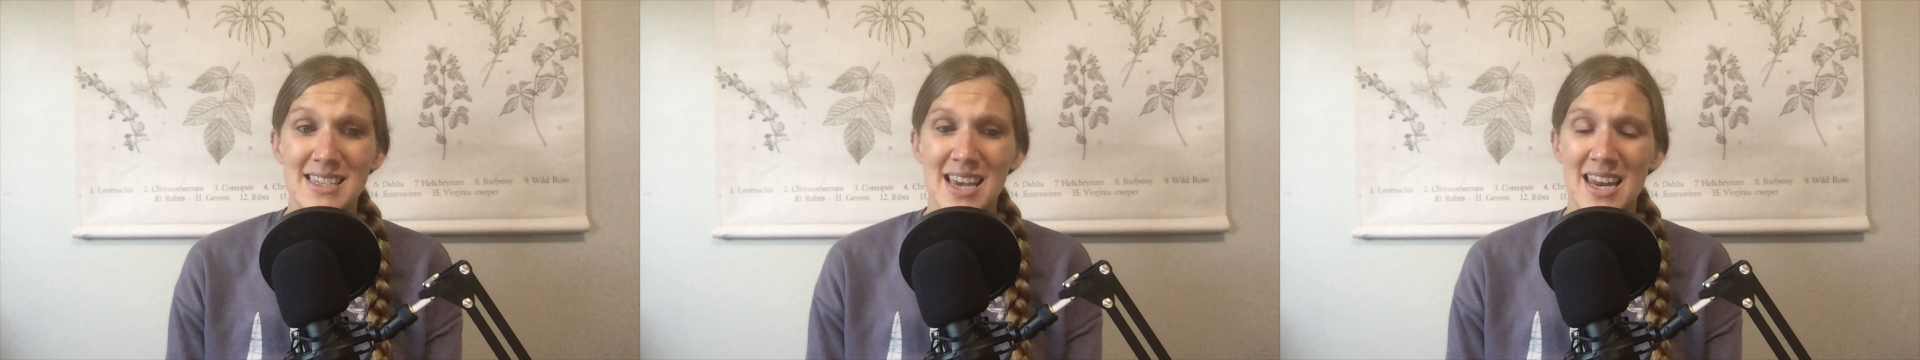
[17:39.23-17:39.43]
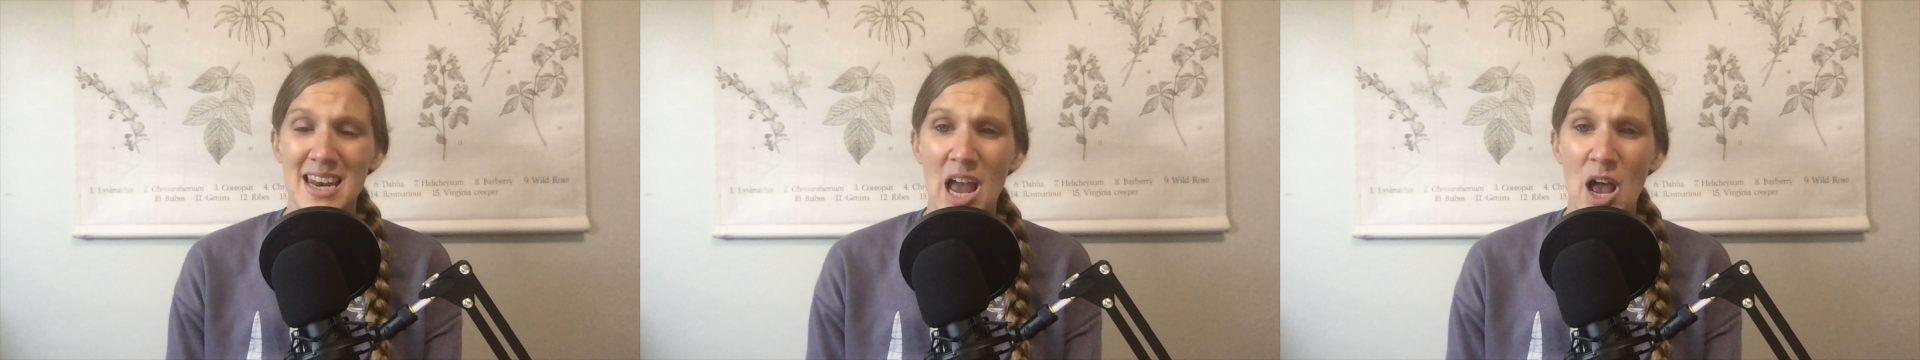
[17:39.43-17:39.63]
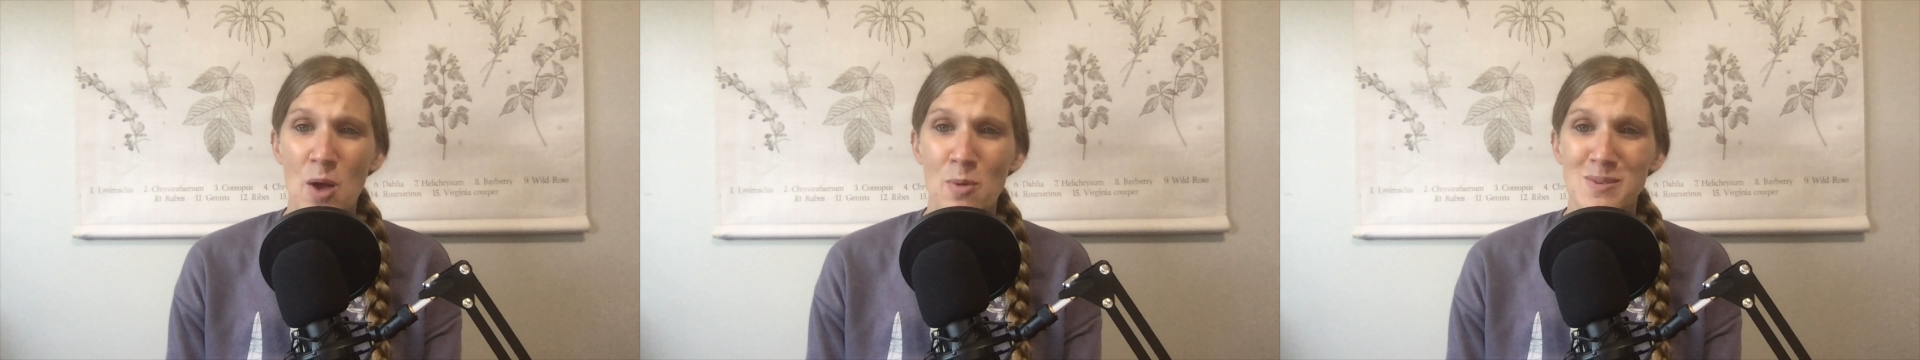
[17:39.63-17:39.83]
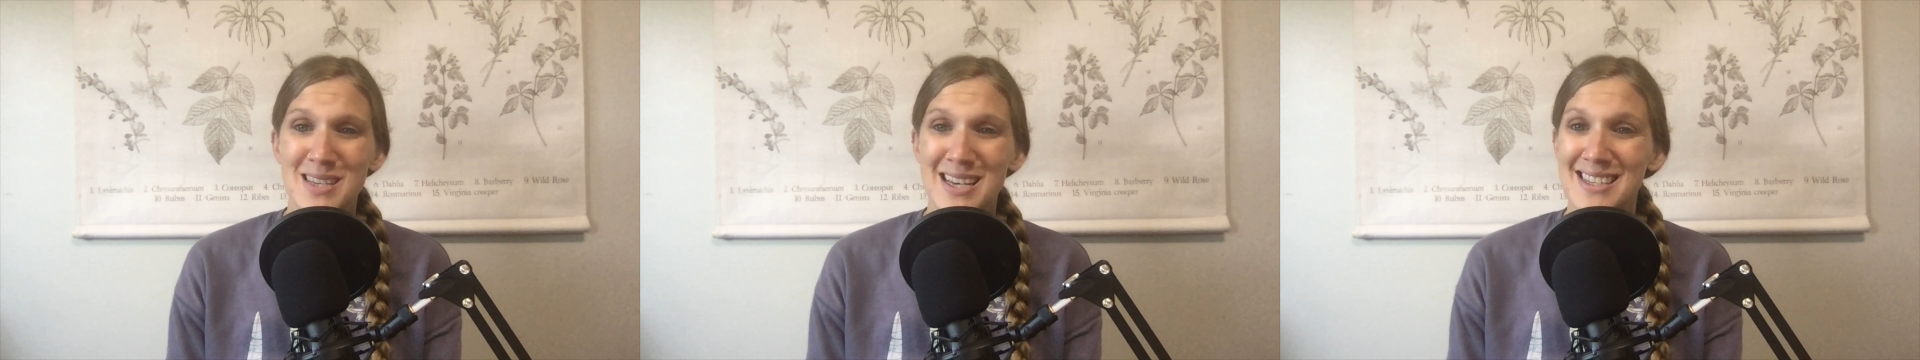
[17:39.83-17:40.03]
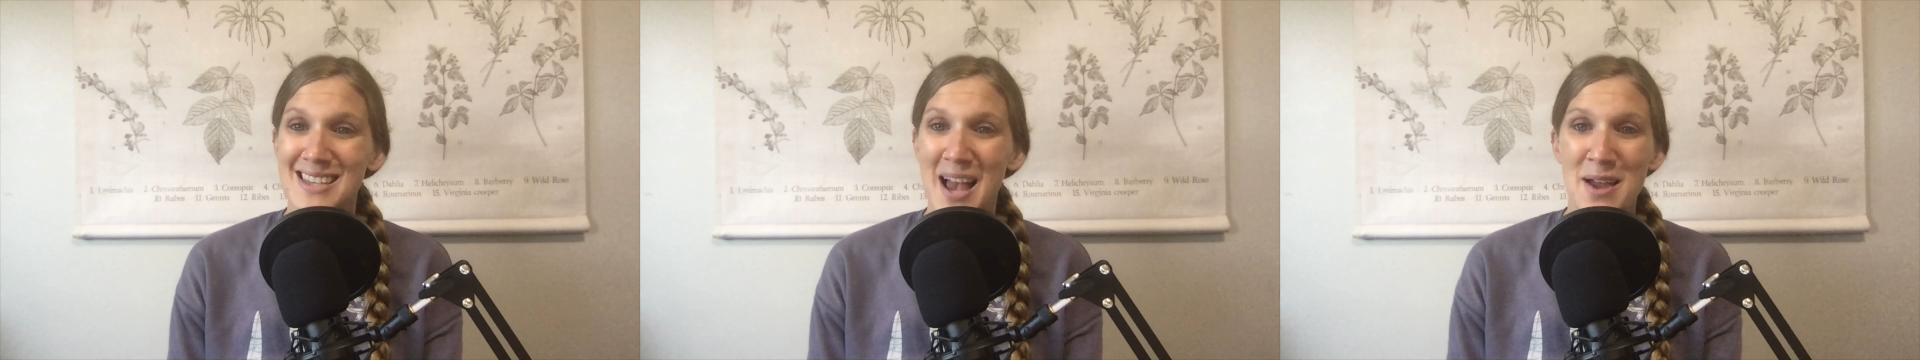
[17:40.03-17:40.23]
and helps
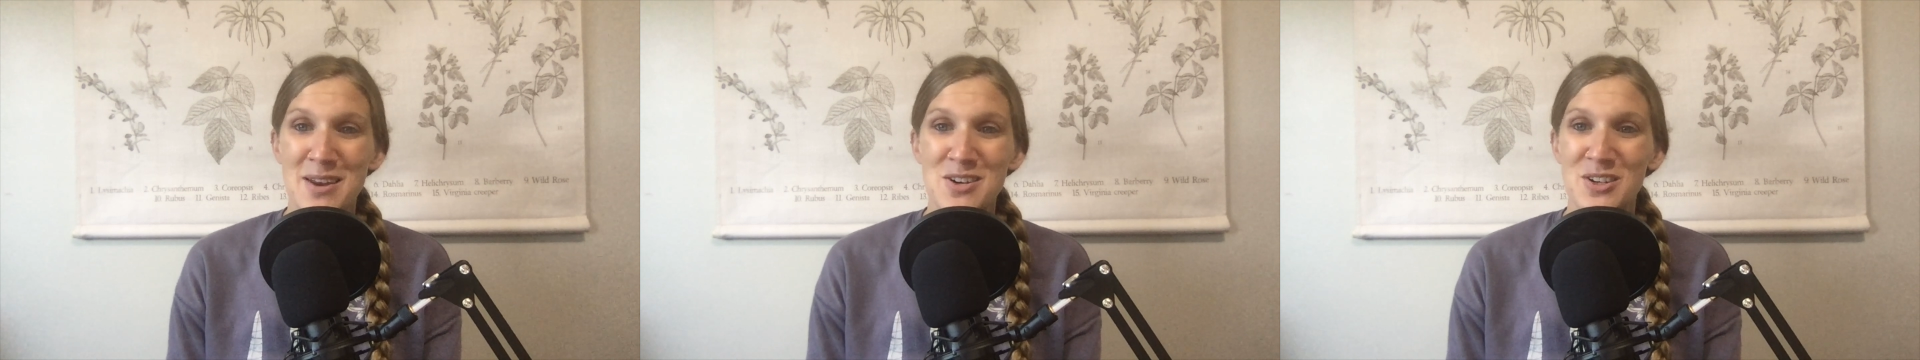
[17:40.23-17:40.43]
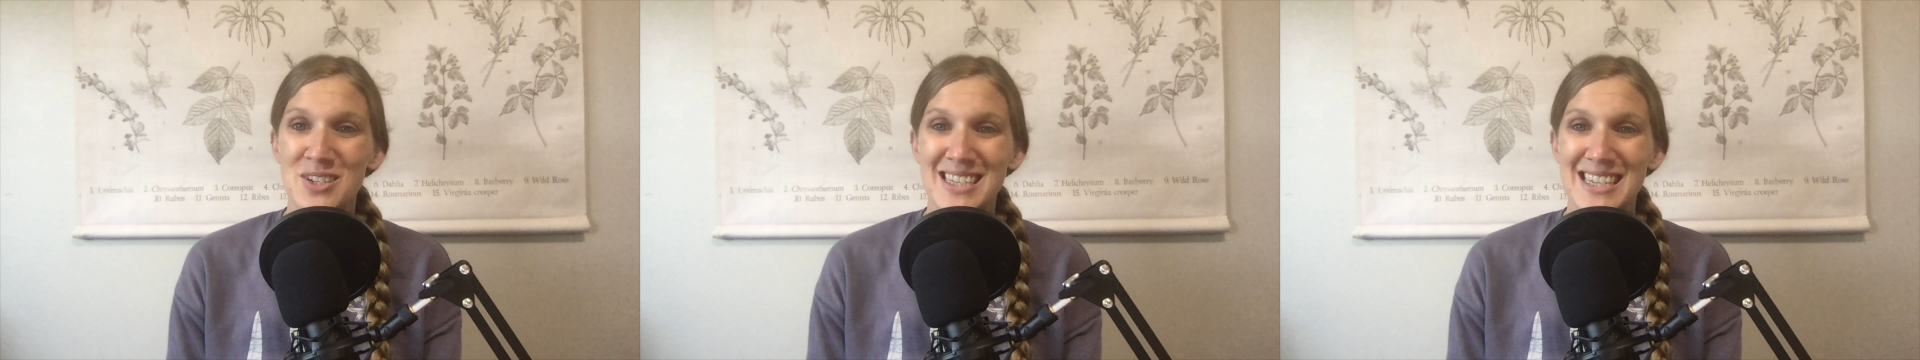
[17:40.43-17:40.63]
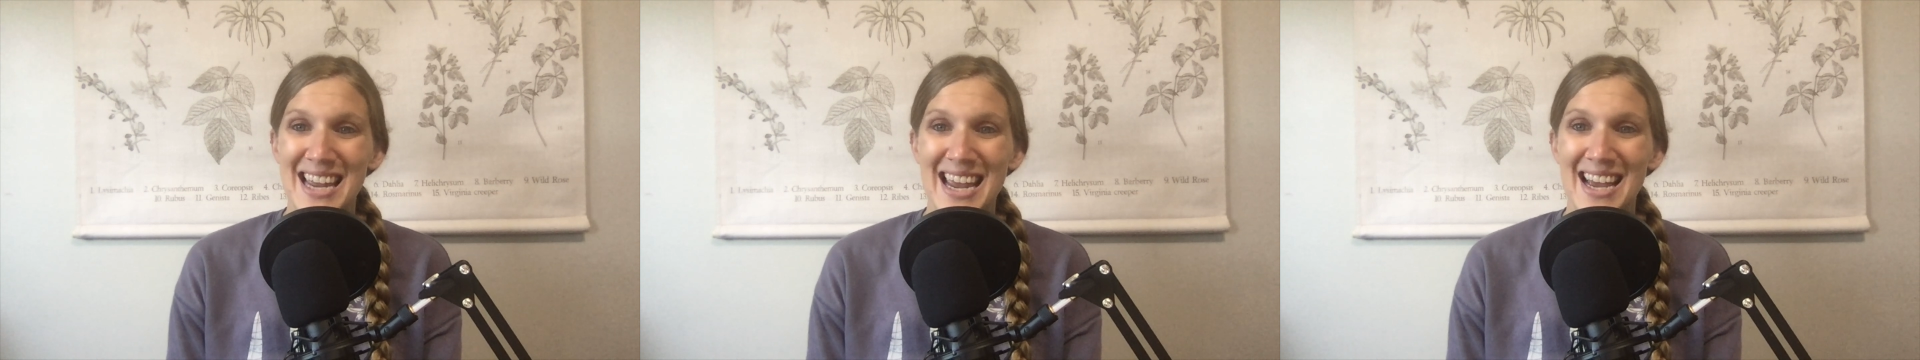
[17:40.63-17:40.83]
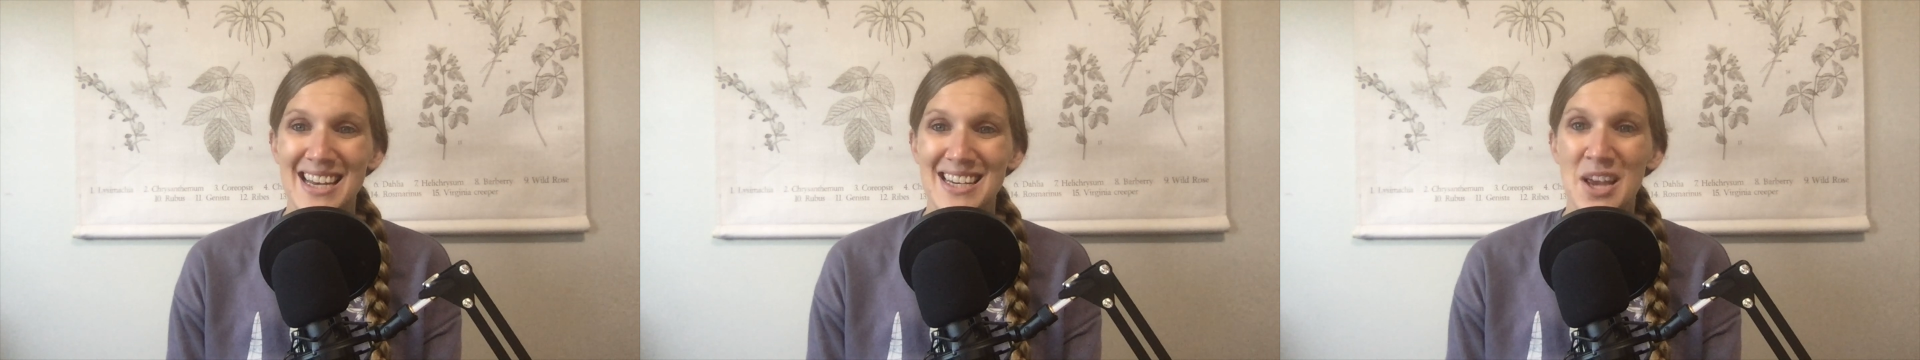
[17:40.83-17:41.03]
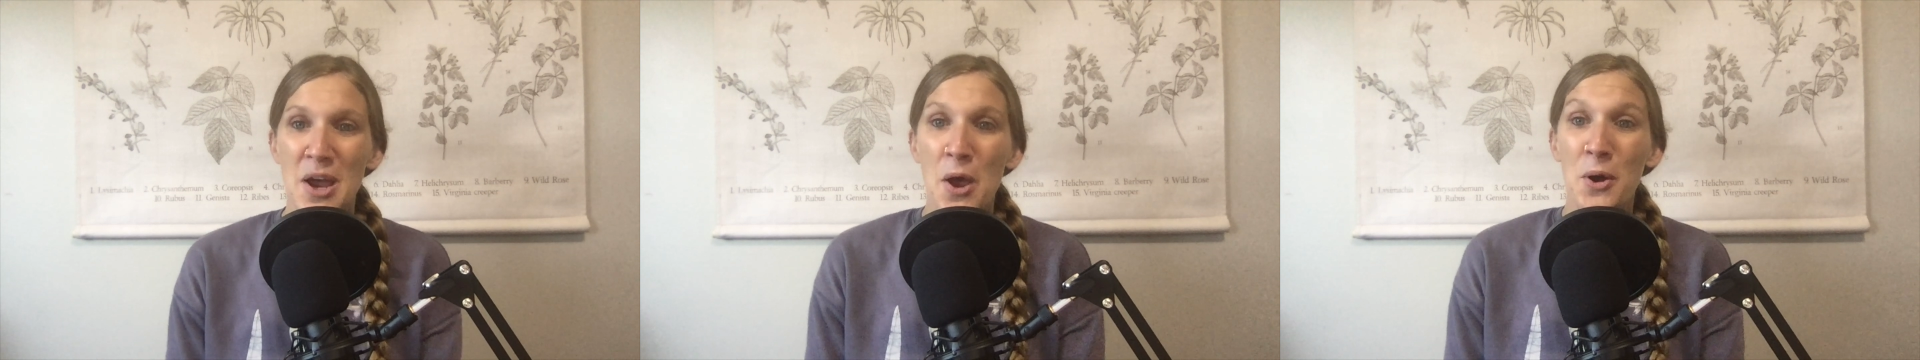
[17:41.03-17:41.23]
us understand